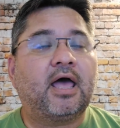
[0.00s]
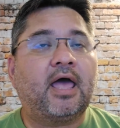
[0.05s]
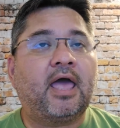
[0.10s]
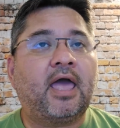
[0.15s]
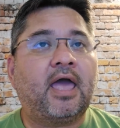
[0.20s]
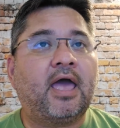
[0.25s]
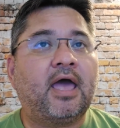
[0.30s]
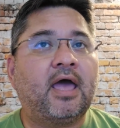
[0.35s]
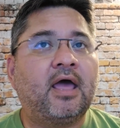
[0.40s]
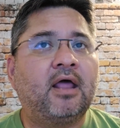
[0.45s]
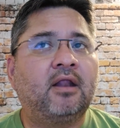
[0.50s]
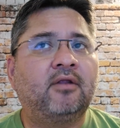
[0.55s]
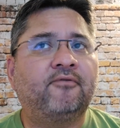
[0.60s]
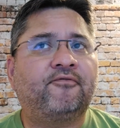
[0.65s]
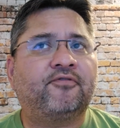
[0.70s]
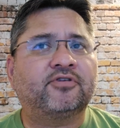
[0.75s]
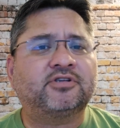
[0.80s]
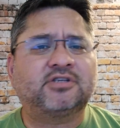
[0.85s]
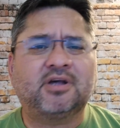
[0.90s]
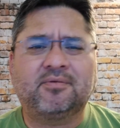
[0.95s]
And
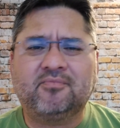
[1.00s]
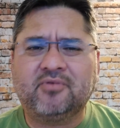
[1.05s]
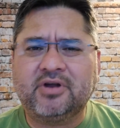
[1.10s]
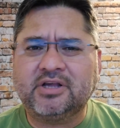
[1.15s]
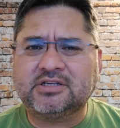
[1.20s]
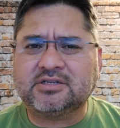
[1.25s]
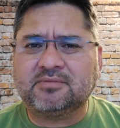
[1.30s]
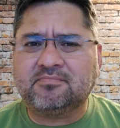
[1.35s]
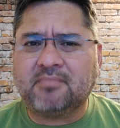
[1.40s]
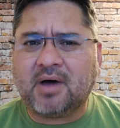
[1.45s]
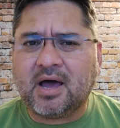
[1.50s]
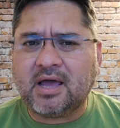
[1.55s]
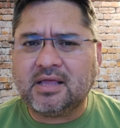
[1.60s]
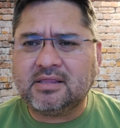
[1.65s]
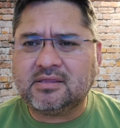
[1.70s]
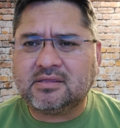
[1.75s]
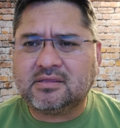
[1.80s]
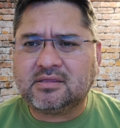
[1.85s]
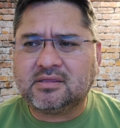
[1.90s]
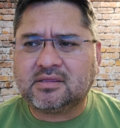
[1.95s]
for some reason,
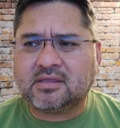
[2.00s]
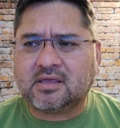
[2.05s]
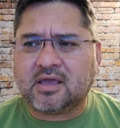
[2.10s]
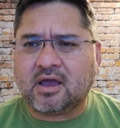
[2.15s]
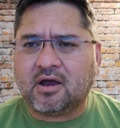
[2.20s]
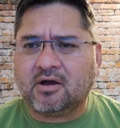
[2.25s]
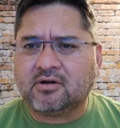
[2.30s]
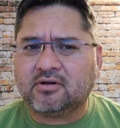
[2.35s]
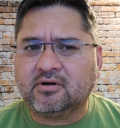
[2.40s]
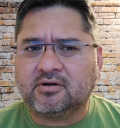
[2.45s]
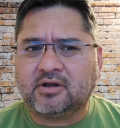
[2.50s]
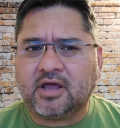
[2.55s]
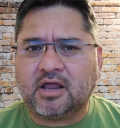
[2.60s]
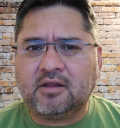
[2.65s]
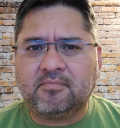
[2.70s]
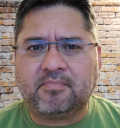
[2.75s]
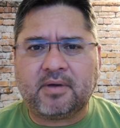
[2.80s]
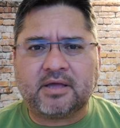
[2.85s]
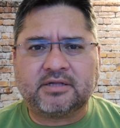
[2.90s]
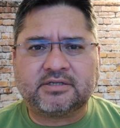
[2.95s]
my character
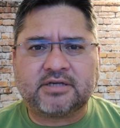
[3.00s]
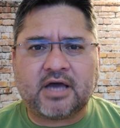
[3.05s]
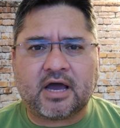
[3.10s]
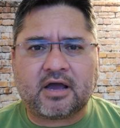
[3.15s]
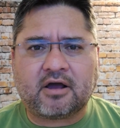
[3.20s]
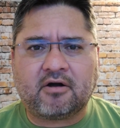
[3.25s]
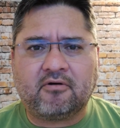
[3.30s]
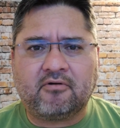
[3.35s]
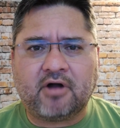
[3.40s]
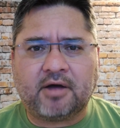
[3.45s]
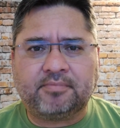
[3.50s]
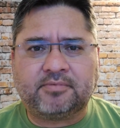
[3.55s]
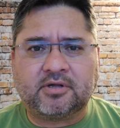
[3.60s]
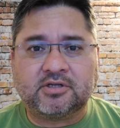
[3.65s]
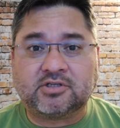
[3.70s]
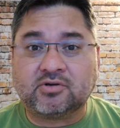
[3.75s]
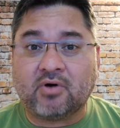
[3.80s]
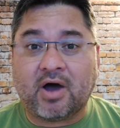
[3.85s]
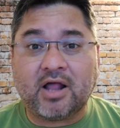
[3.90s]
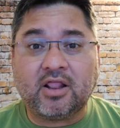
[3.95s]
database got
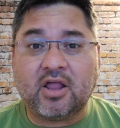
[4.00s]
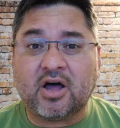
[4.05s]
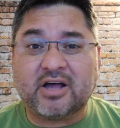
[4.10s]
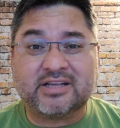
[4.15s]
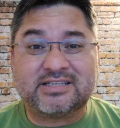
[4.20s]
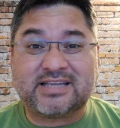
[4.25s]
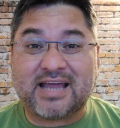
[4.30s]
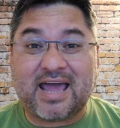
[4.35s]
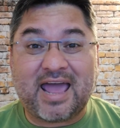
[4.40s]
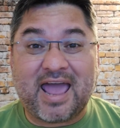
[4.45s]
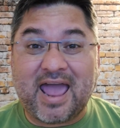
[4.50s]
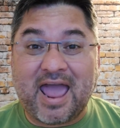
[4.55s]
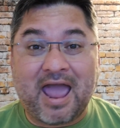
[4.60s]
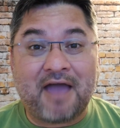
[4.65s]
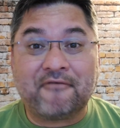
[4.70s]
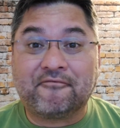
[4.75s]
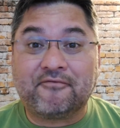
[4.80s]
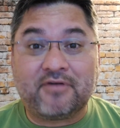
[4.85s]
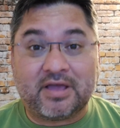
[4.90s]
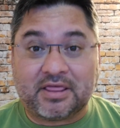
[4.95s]
corrupted, so I lost
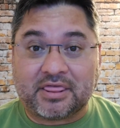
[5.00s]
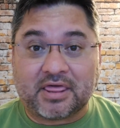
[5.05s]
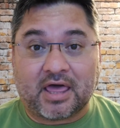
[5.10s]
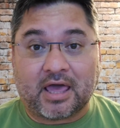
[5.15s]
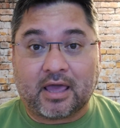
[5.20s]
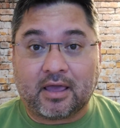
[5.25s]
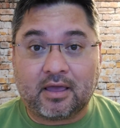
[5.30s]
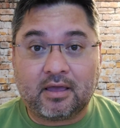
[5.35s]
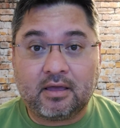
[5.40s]
everything.